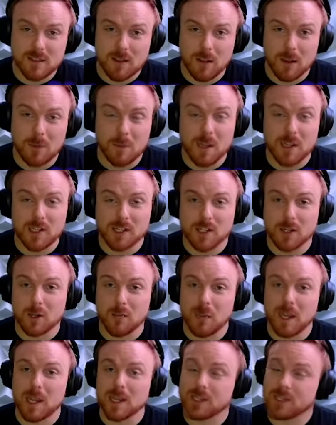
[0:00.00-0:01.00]
on my
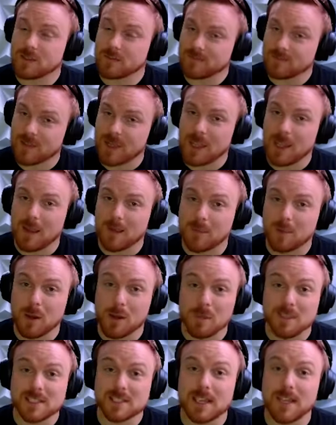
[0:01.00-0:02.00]
channel page. I
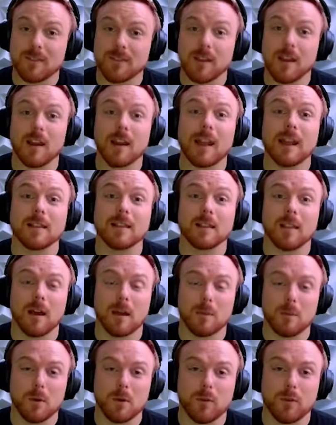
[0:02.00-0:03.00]
promise I've got a
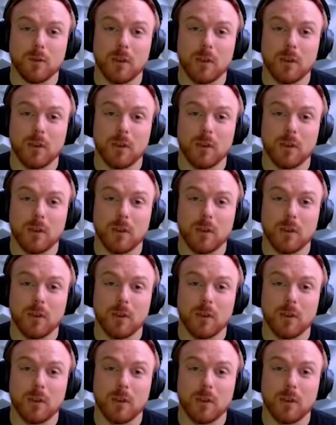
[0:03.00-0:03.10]
lot more for